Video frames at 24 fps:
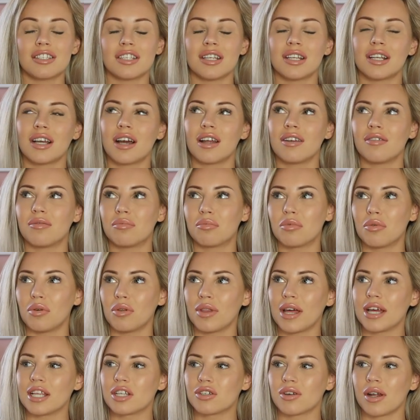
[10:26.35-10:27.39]
She kind of brought
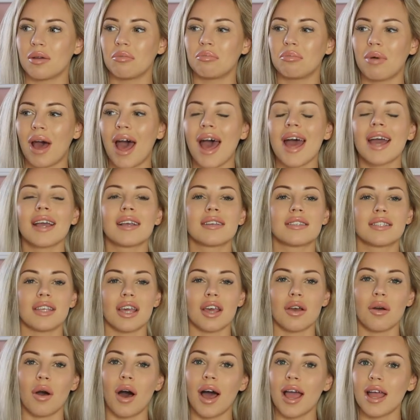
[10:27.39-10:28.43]
that trend back,
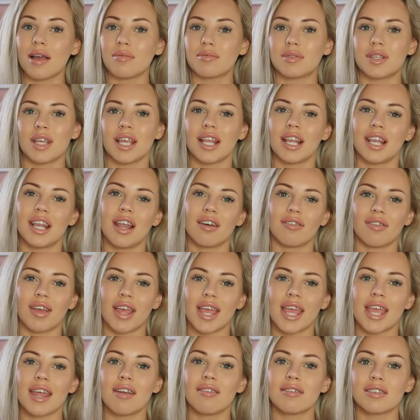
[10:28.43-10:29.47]
so I absolutely love
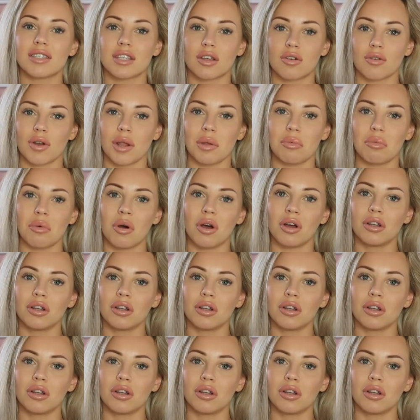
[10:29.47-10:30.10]
it. Here is the cream